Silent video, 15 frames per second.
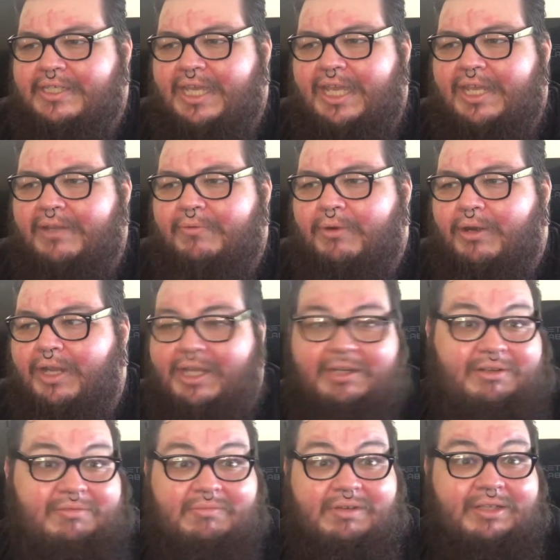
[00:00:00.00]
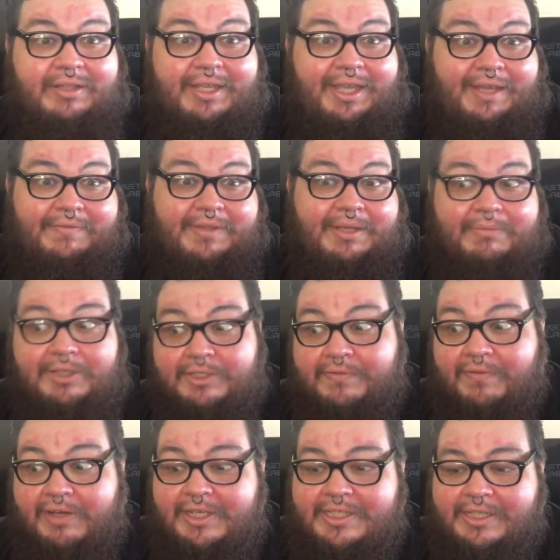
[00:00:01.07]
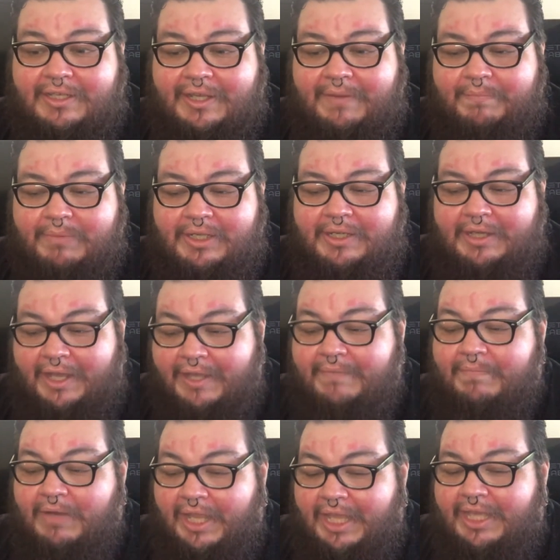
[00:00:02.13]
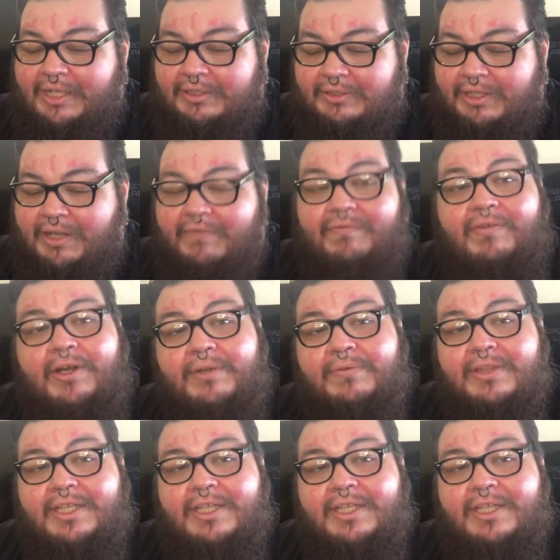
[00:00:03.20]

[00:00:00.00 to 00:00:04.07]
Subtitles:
day where I don't really have that much free time, but I had a lot of fun with